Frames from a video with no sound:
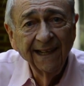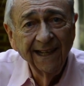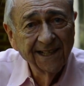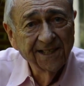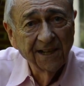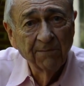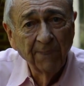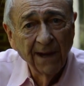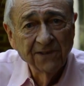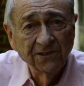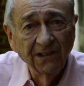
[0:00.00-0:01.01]
It's a
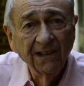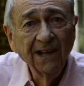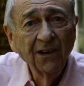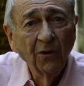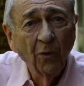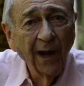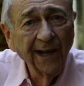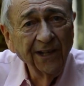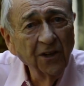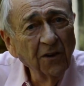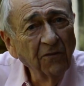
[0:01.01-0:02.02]
puzzle.
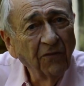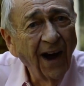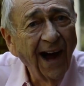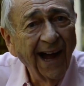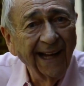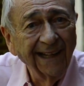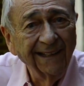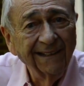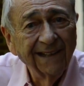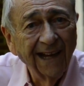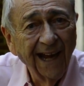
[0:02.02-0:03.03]
When you
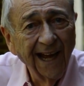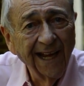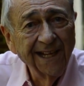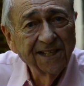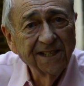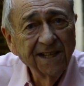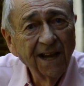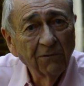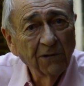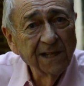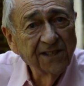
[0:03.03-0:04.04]
find a
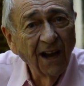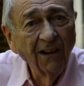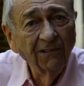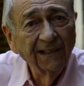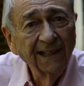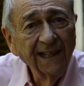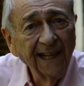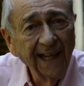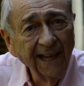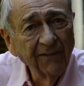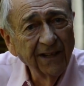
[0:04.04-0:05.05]
result,
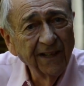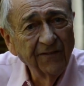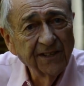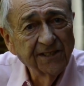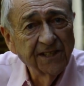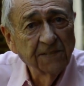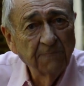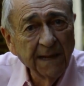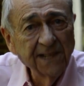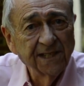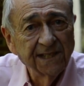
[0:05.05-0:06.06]
even if it's
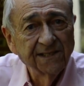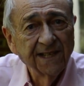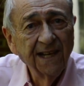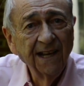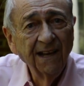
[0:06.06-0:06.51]
suspicious,